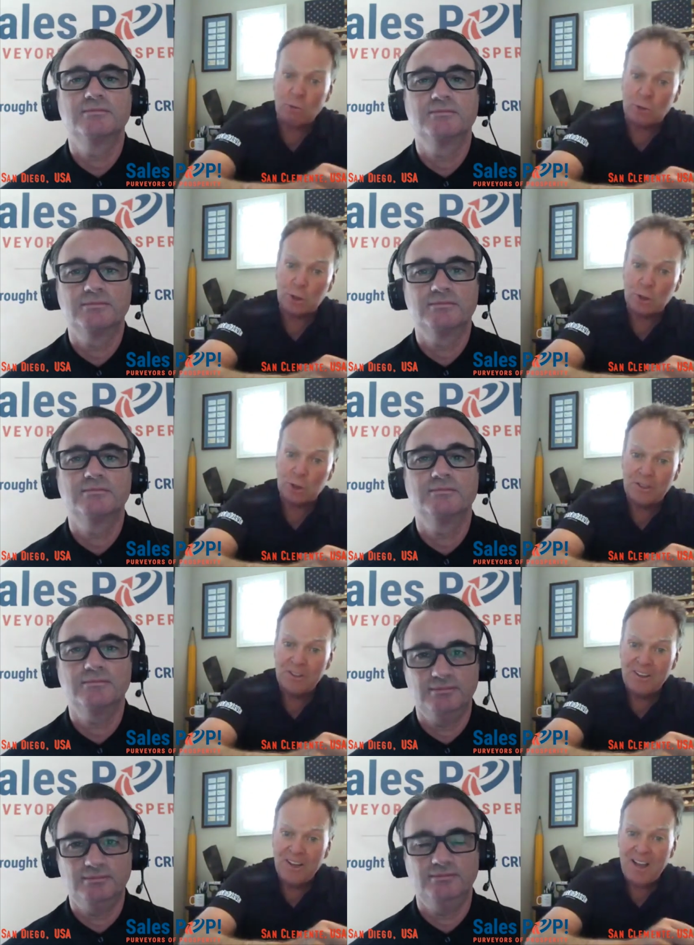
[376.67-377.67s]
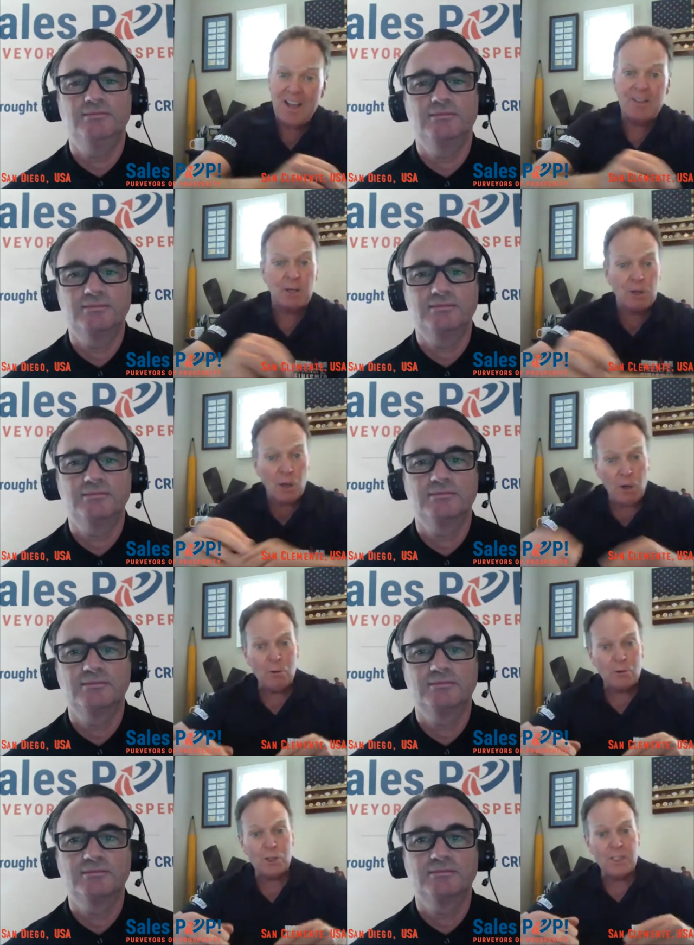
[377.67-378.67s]
Speaker 1: coach, mm-hmm. and the
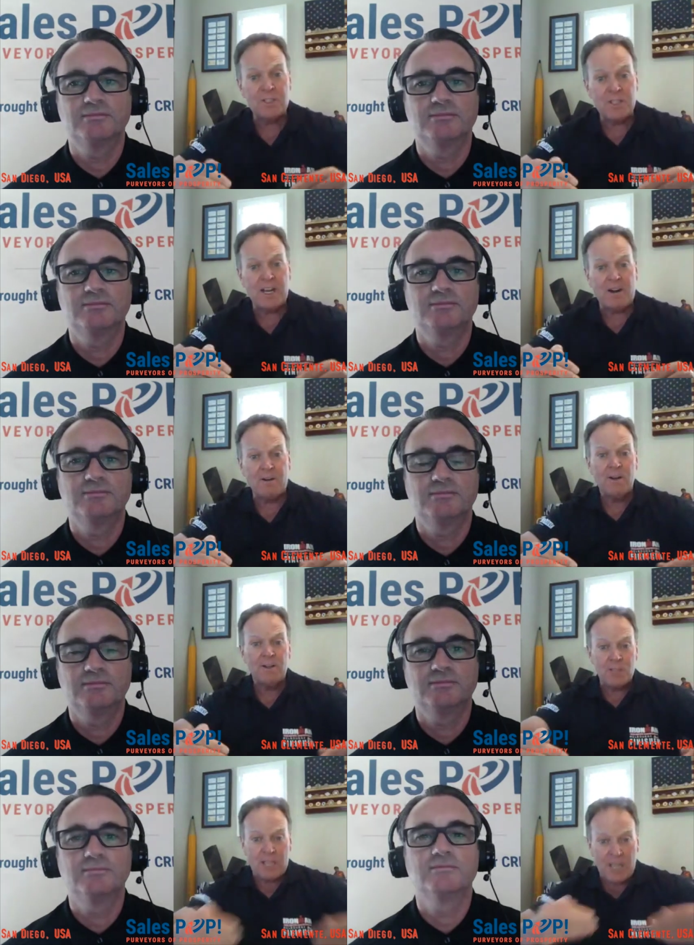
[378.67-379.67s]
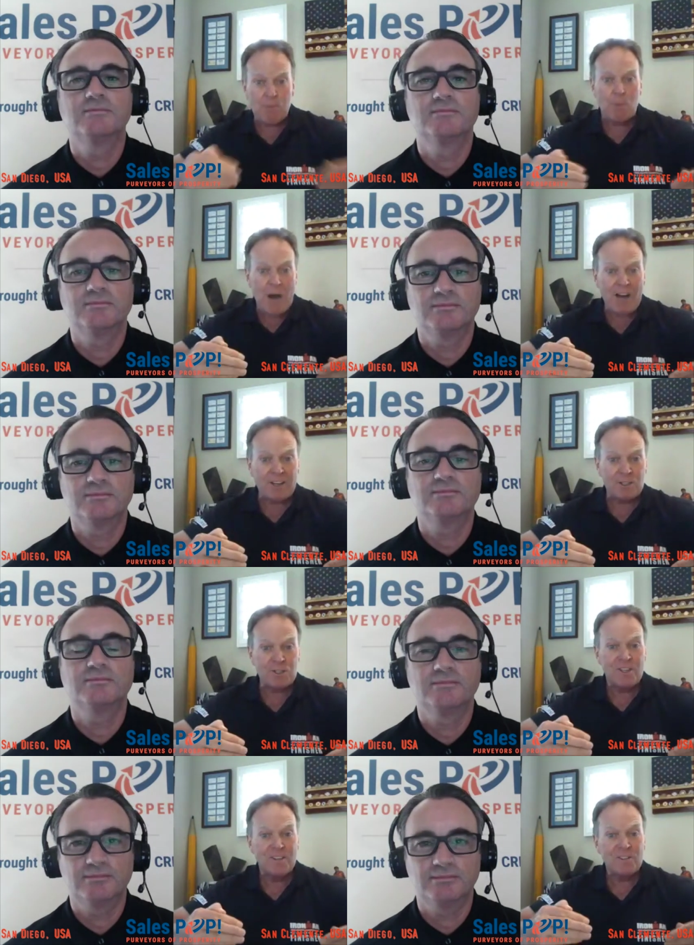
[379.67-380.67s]
coach is there to keep them
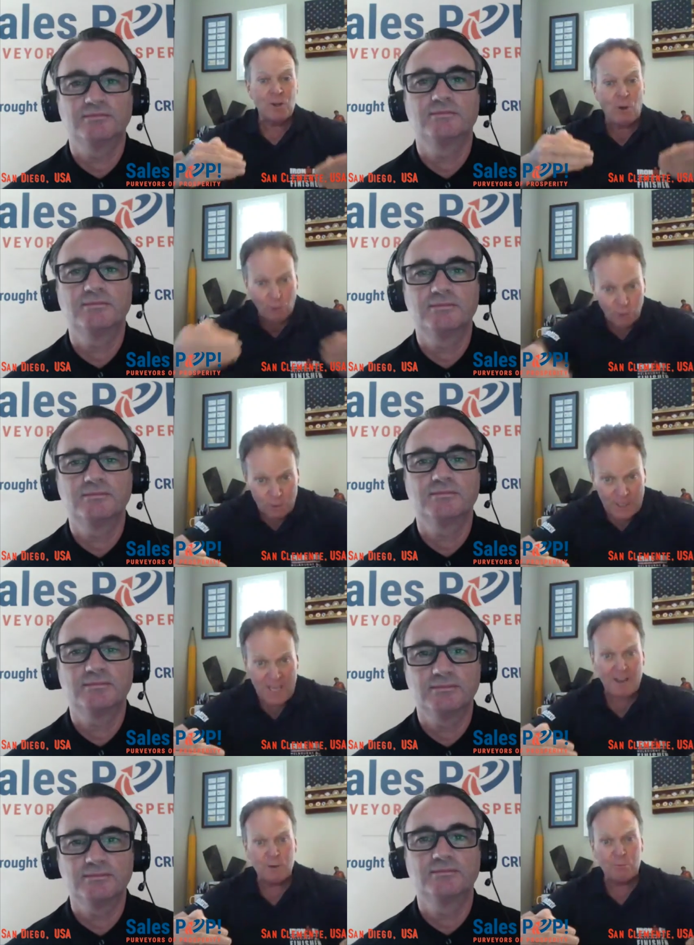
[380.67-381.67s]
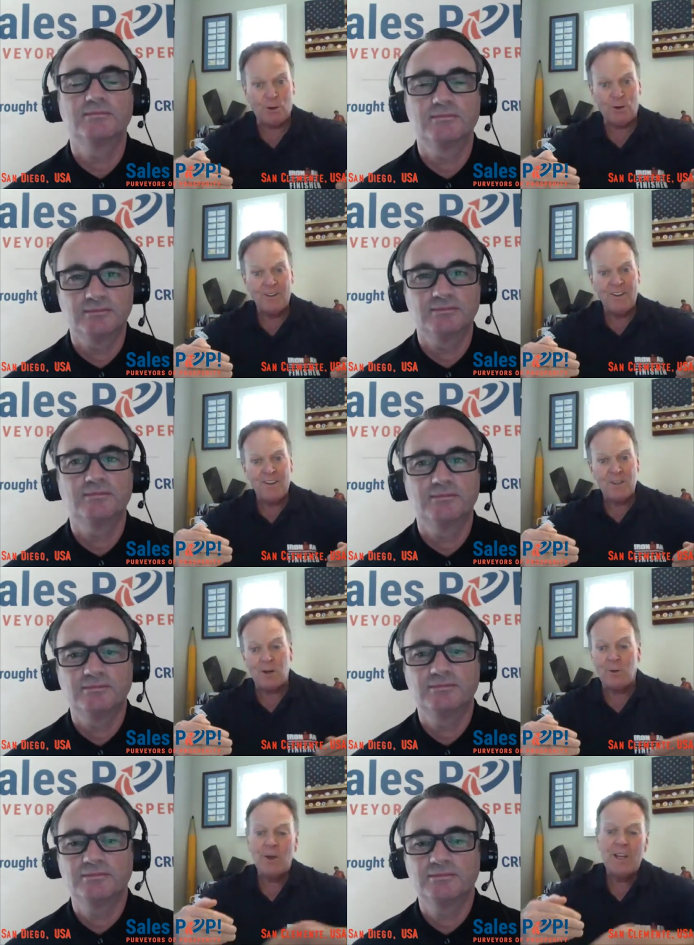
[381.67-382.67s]
honest, to hold them accountable.
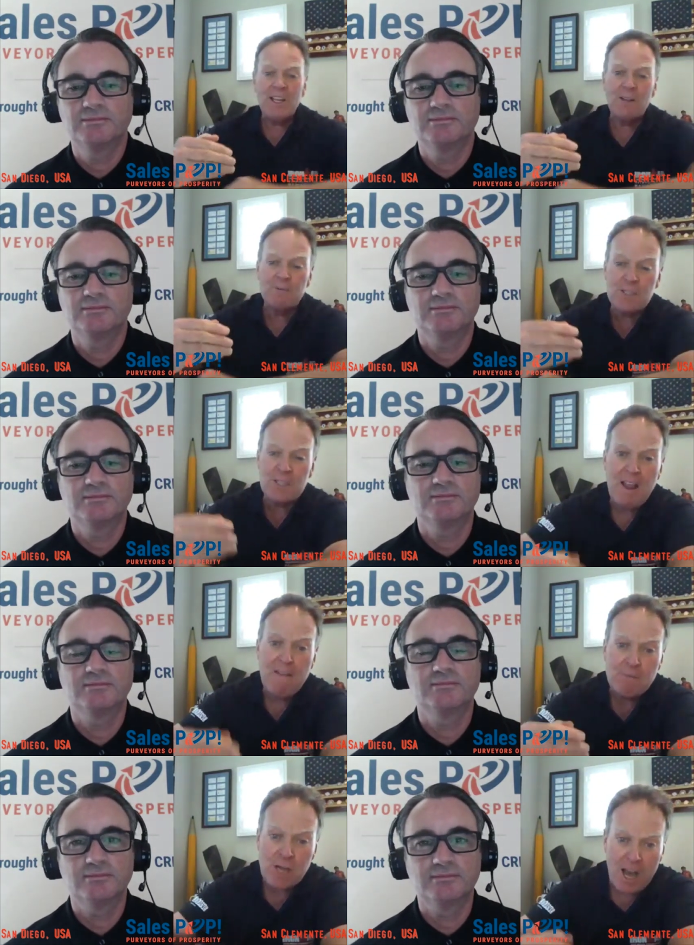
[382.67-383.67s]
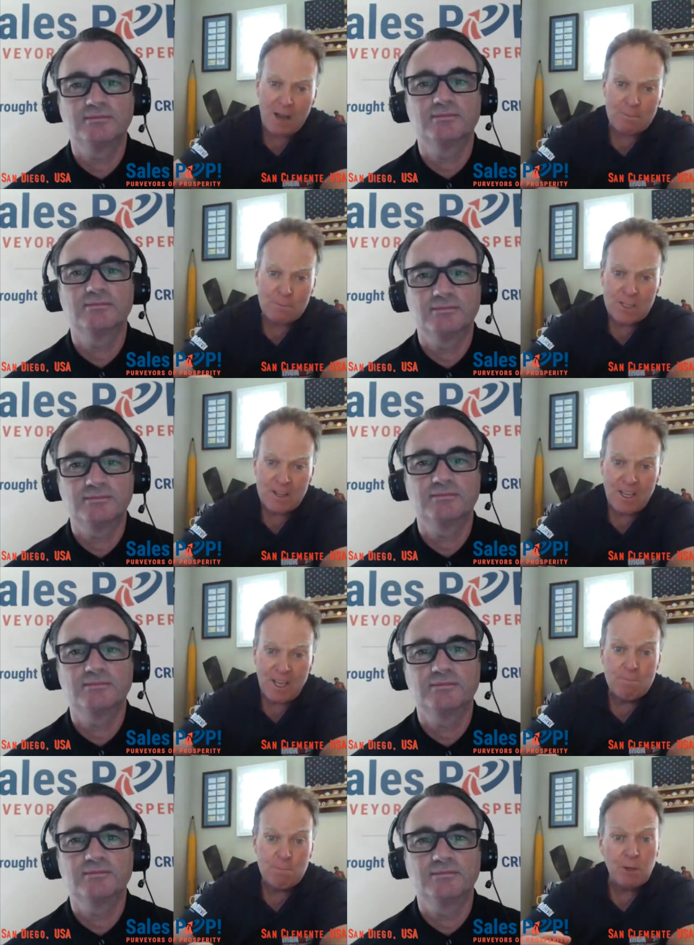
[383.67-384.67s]
You know, if Steve Jobs
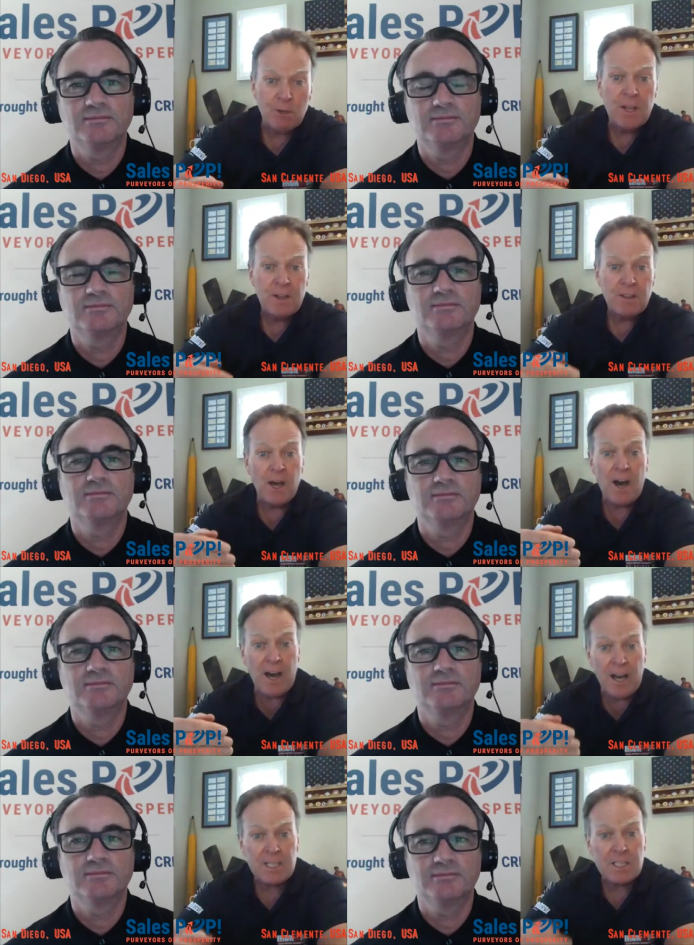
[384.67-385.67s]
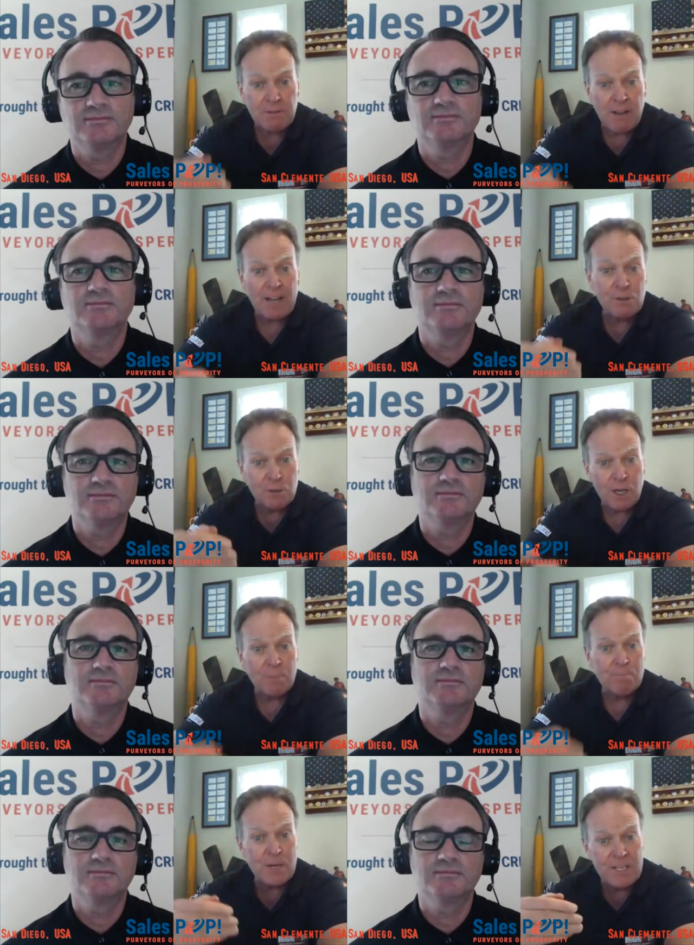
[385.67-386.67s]
can build the highest valued
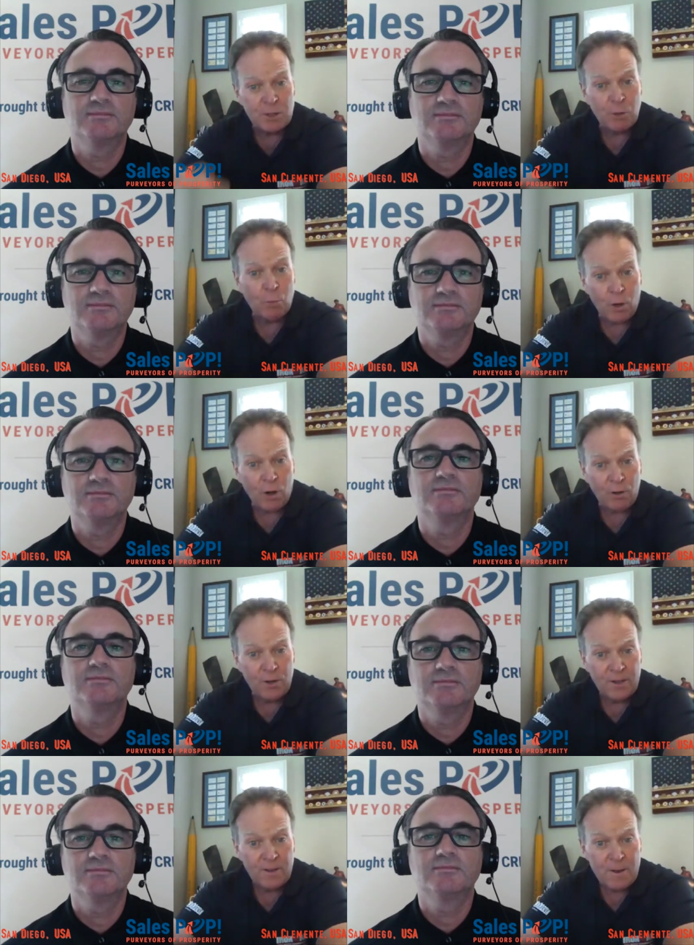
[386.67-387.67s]
company in the world